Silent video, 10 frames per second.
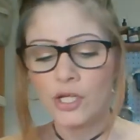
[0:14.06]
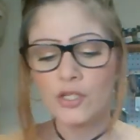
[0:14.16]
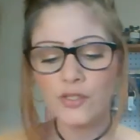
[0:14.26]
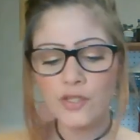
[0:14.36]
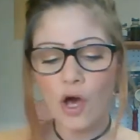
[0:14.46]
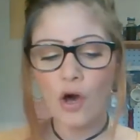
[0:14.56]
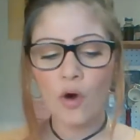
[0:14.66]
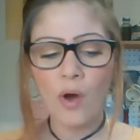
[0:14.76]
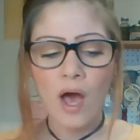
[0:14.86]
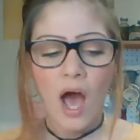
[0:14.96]

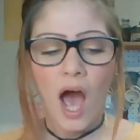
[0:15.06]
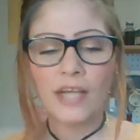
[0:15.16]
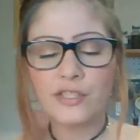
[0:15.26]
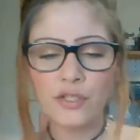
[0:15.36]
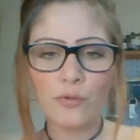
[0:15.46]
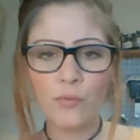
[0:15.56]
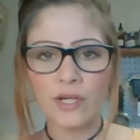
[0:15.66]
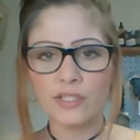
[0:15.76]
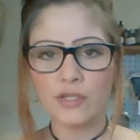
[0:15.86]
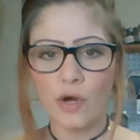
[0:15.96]
So, I do
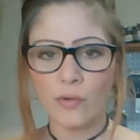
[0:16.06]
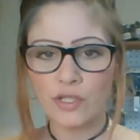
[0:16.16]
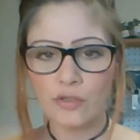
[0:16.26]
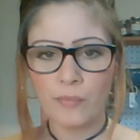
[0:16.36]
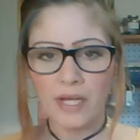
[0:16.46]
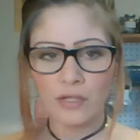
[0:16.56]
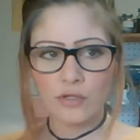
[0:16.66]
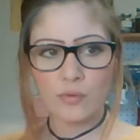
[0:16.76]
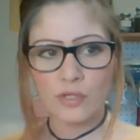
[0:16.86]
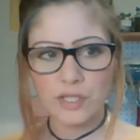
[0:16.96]
want to go into my
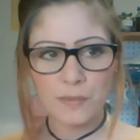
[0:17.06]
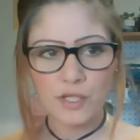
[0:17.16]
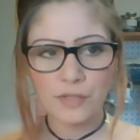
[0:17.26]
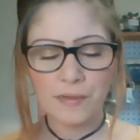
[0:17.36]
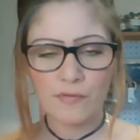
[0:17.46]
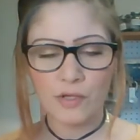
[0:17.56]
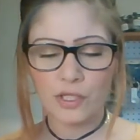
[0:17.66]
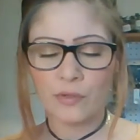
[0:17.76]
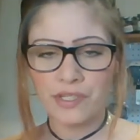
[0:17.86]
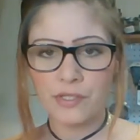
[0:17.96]
usual spiels before
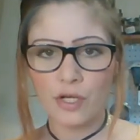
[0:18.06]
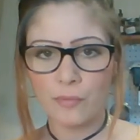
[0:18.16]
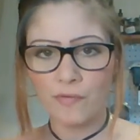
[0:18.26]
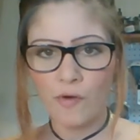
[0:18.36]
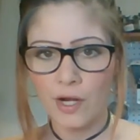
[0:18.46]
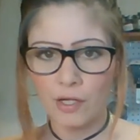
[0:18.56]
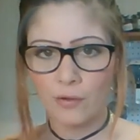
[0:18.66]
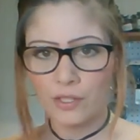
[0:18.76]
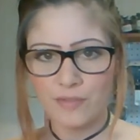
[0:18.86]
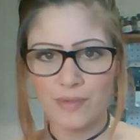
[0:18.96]
doing so. Before I go
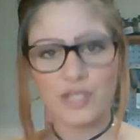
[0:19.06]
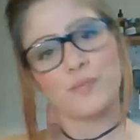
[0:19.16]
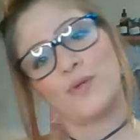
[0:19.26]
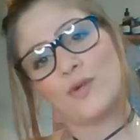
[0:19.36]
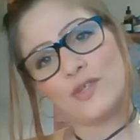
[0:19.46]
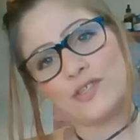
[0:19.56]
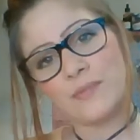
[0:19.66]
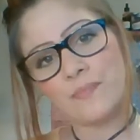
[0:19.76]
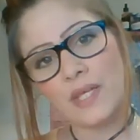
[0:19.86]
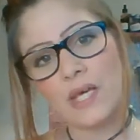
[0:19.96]
into my spiels,
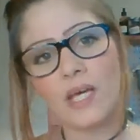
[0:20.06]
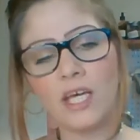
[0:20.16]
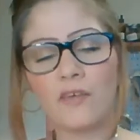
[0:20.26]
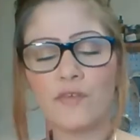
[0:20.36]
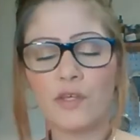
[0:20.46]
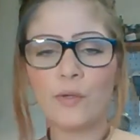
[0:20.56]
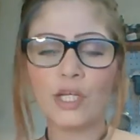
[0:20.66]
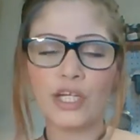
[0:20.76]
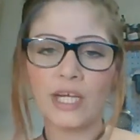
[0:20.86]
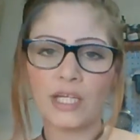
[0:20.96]
if you
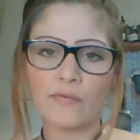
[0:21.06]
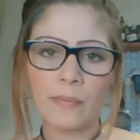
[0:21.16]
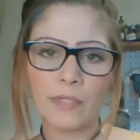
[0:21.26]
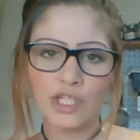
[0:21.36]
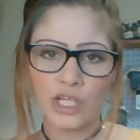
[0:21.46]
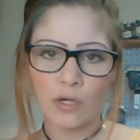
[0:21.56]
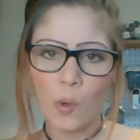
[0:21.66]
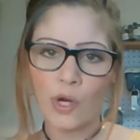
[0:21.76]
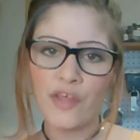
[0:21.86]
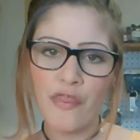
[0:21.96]
hear any rummaging
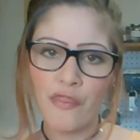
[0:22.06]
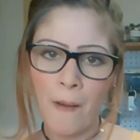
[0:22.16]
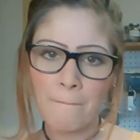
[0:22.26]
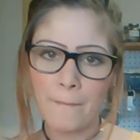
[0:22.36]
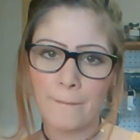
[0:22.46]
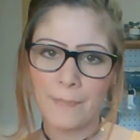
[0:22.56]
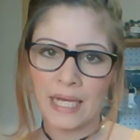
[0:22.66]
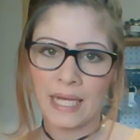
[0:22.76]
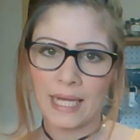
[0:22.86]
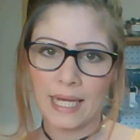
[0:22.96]
or
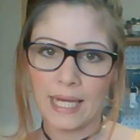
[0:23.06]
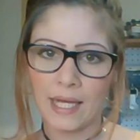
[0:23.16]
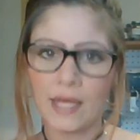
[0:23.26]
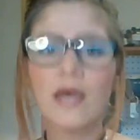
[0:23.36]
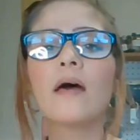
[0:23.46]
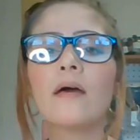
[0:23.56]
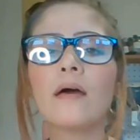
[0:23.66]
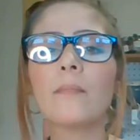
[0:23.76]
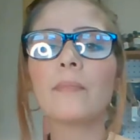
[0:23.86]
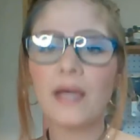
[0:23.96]
thumping
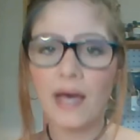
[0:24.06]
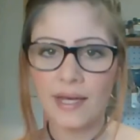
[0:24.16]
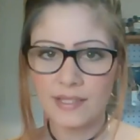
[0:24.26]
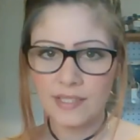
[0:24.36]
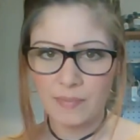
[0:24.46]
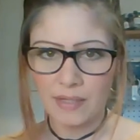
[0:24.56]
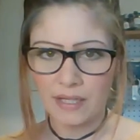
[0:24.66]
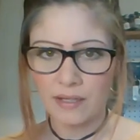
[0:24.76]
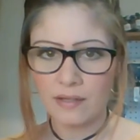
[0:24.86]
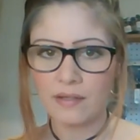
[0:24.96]
behind
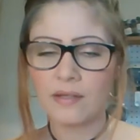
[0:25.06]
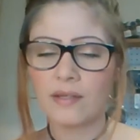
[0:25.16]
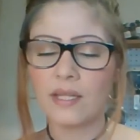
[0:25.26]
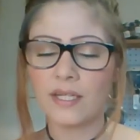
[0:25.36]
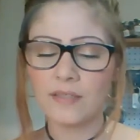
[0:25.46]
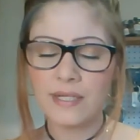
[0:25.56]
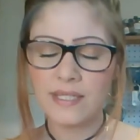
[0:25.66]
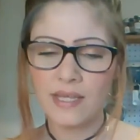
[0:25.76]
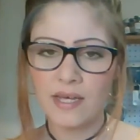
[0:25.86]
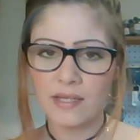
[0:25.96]
me, that is my
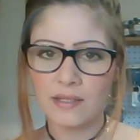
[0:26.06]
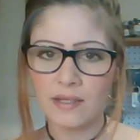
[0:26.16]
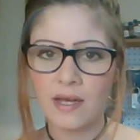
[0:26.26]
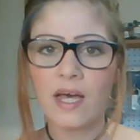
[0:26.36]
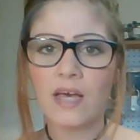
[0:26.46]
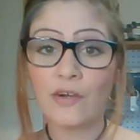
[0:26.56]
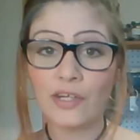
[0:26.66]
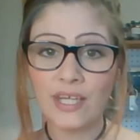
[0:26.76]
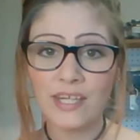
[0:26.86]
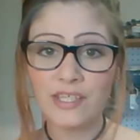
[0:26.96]
son. I've
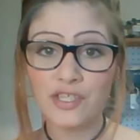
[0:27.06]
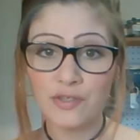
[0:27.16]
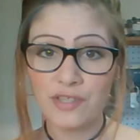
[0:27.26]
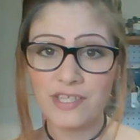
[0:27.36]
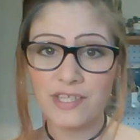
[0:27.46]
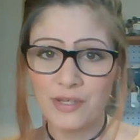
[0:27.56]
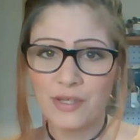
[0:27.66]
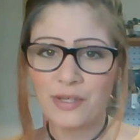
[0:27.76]
already had to do this